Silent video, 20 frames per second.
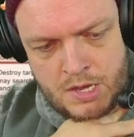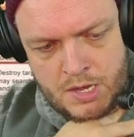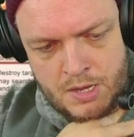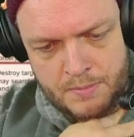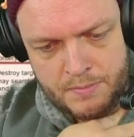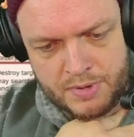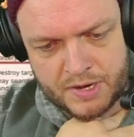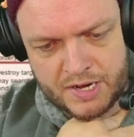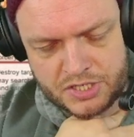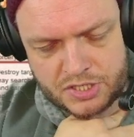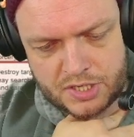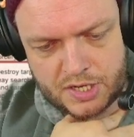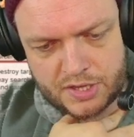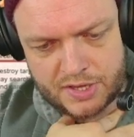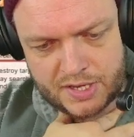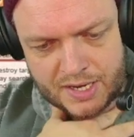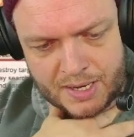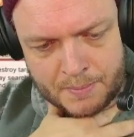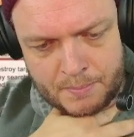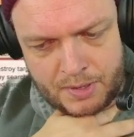But I actually
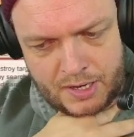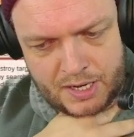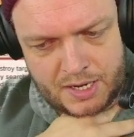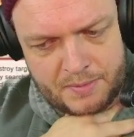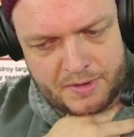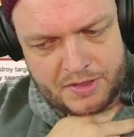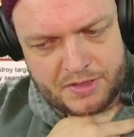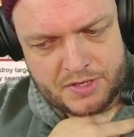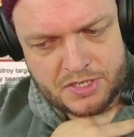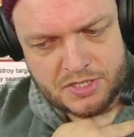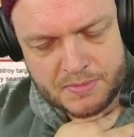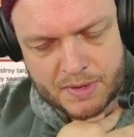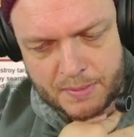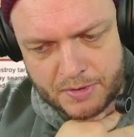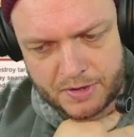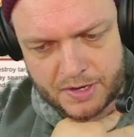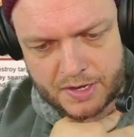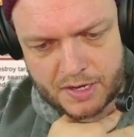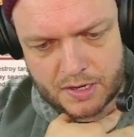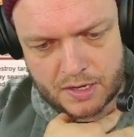think I'm bottoming the Dismember
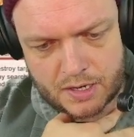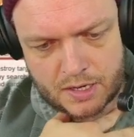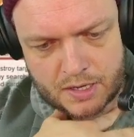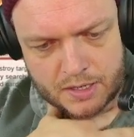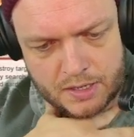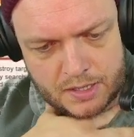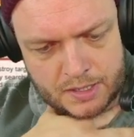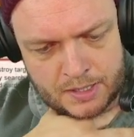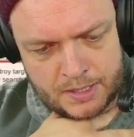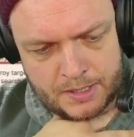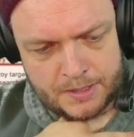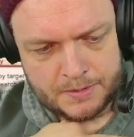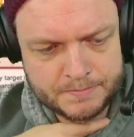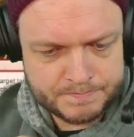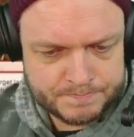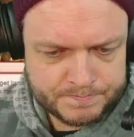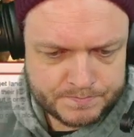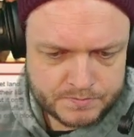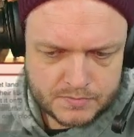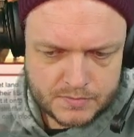here. I
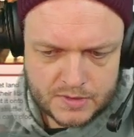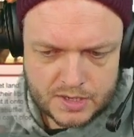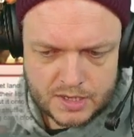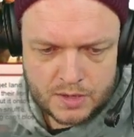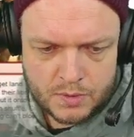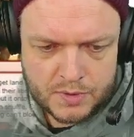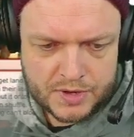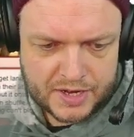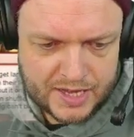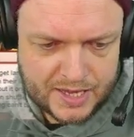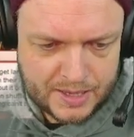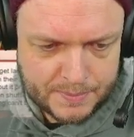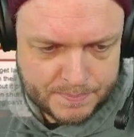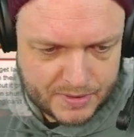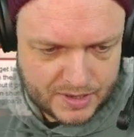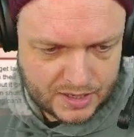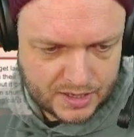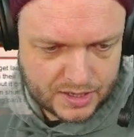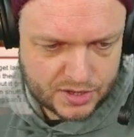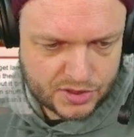want to keep a
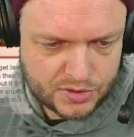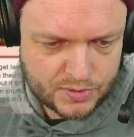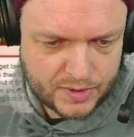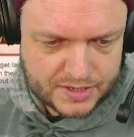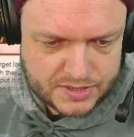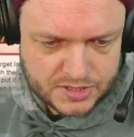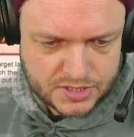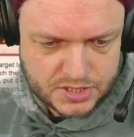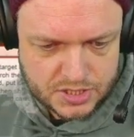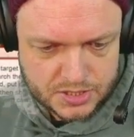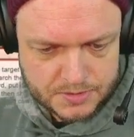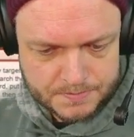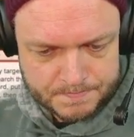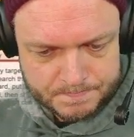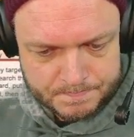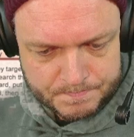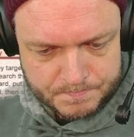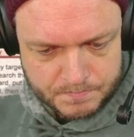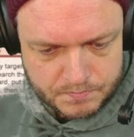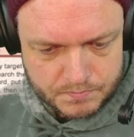lot of threats
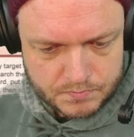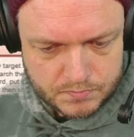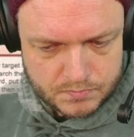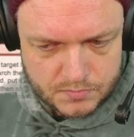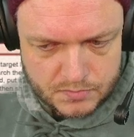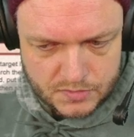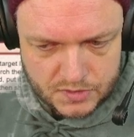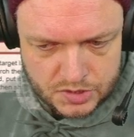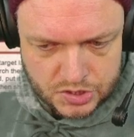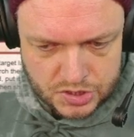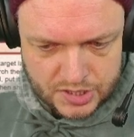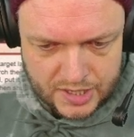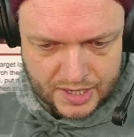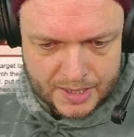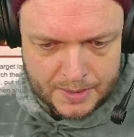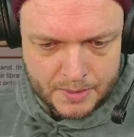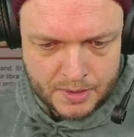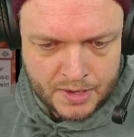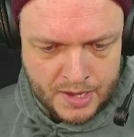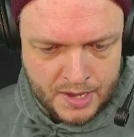to kind
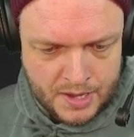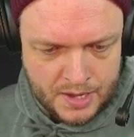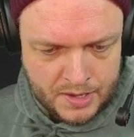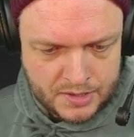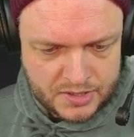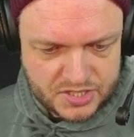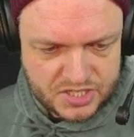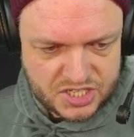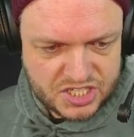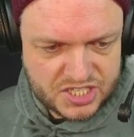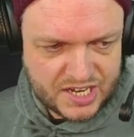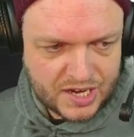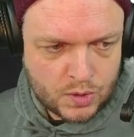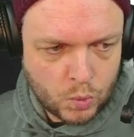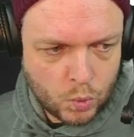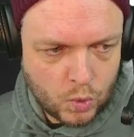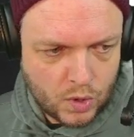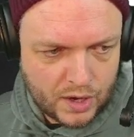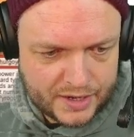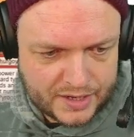of stick
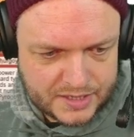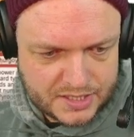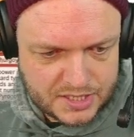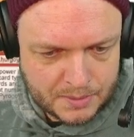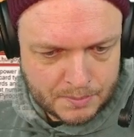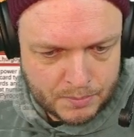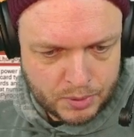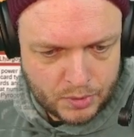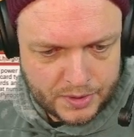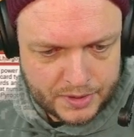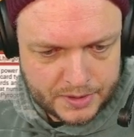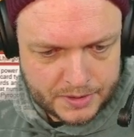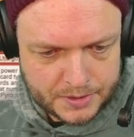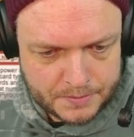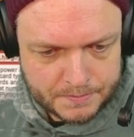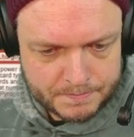one at some point.